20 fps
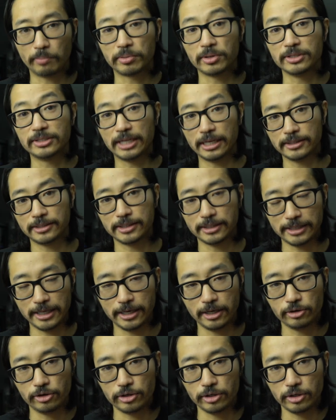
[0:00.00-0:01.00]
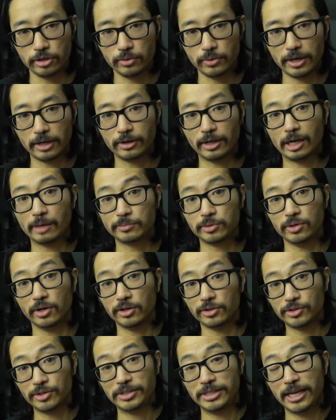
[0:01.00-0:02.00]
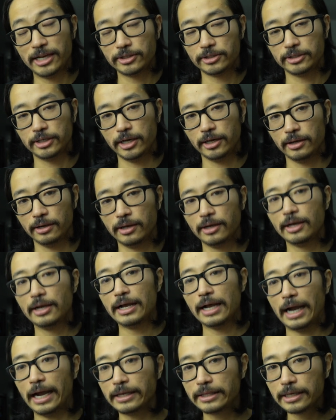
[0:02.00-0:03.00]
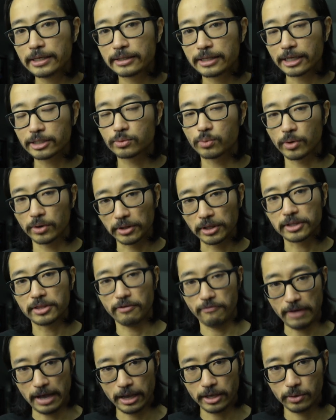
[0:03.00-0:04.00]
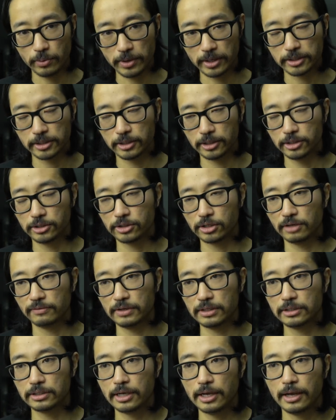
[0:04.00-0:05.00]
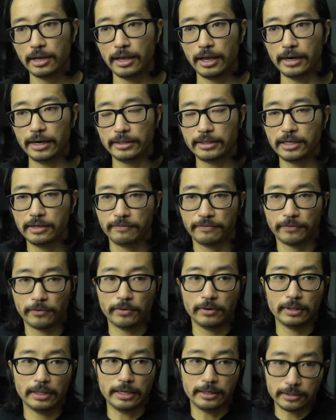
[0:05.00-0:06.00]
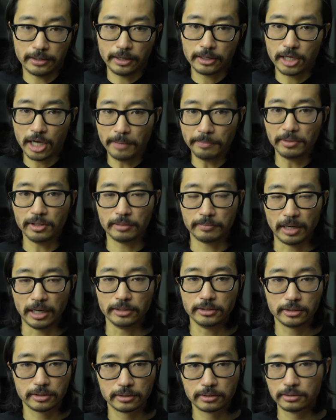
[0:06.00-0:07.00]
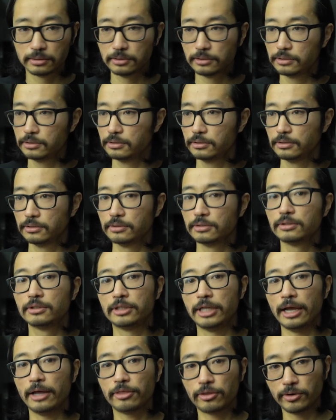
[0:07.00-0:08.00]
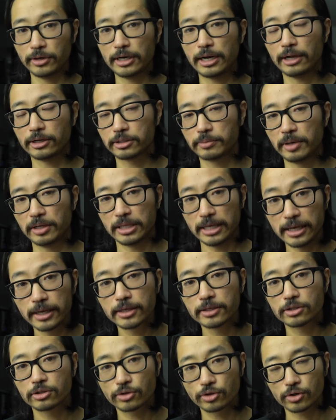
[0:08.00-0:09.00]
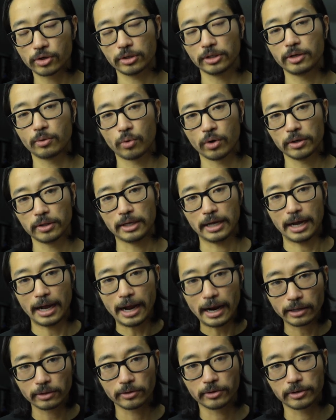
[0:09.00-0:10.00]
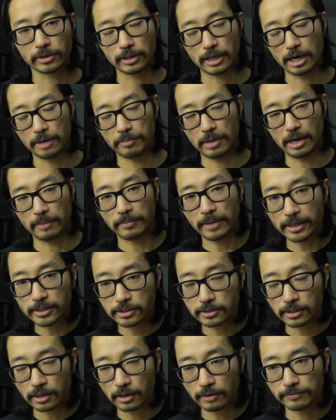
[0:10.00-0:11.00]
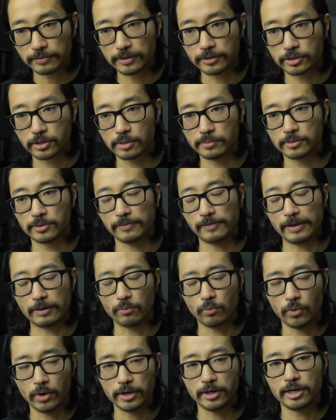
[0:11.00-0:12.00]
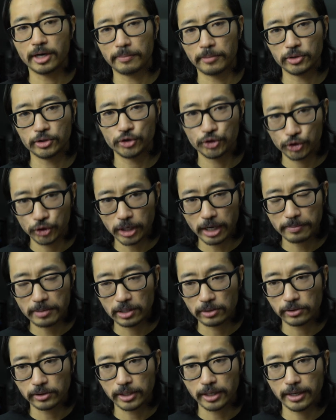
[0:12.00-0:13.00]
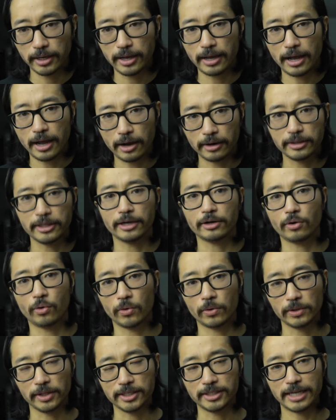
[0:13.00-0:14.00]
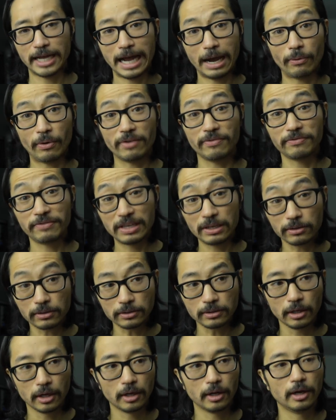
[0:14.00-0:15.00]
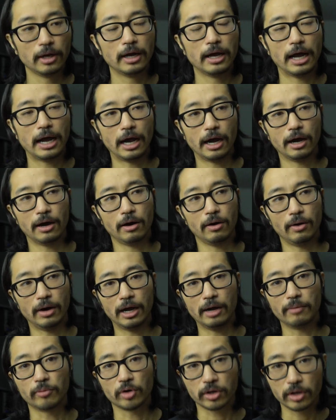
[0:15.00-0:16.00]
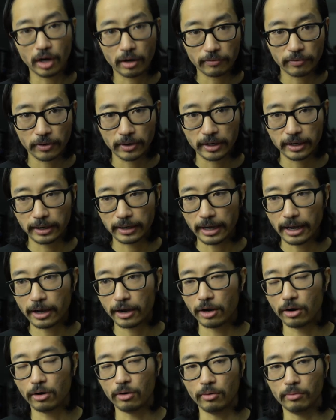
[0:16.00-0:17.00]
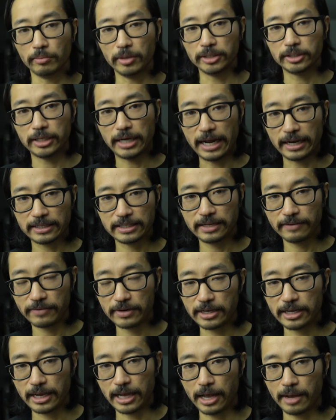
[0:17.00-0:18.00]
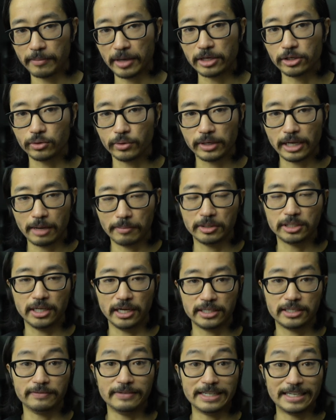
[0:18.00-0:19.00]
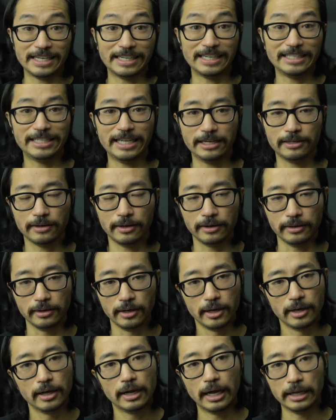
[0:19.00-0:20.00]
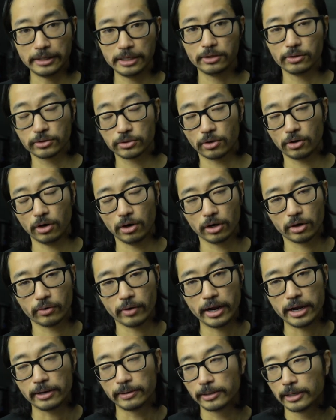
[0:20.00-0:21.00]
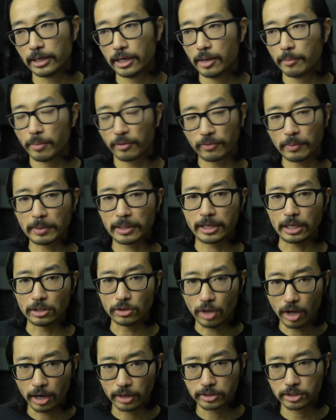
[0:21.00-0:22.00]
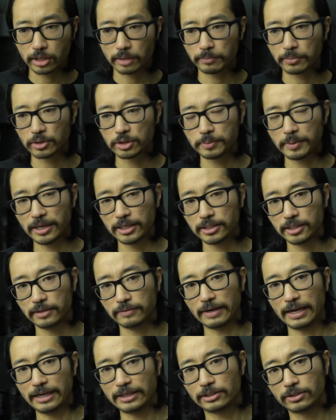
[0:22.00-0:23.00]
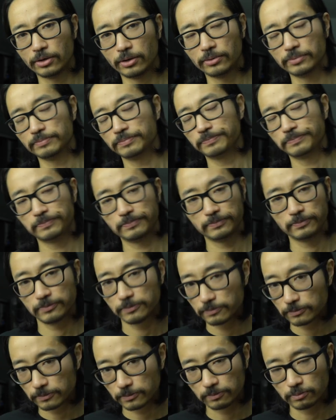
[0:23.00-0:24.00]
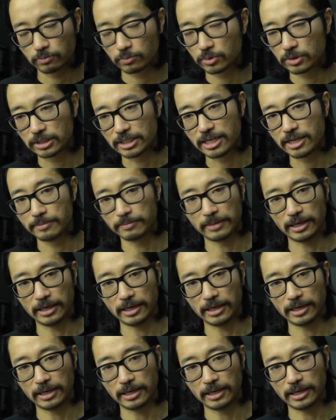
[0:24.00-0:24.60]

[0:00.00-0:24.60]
it presents the data to you, how it helps you understand your data. I think that's where like the value is in this service. And I think for like a couple of months, that $30 a month is certainly worth it. I learned a lot about myself in terms of like what numbers should I be looking at? How did that correlate to how I feel, how I'm recovering, how much activity am I doing? How much activity can I take on? I think those are all great. But from like a long-term perspective, I don't see